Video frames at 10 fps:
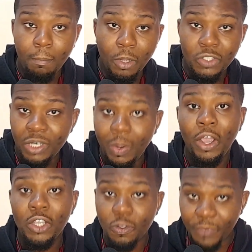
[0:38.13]
But today we're
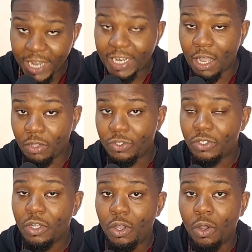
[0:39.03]
going to find
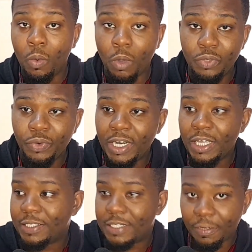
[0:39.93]
out what
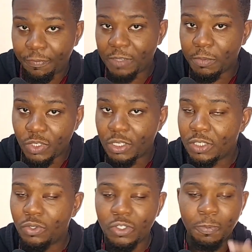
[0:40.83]
really is different between
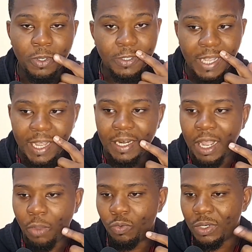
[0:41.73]
these two sports, and
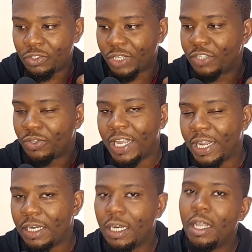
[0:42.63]
I will try to
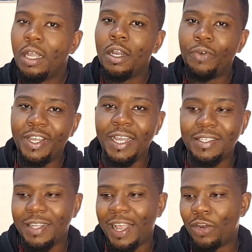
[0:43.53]
learn
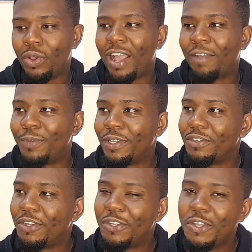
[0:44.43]
cricket. I know I've
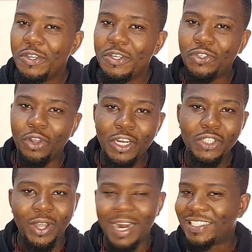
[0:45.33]
been struggling
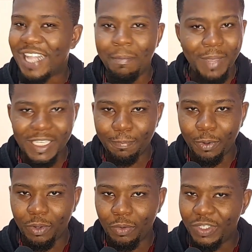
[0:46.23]
to understand
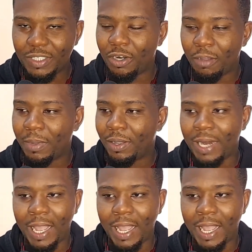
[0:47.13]
baseball, which is normal.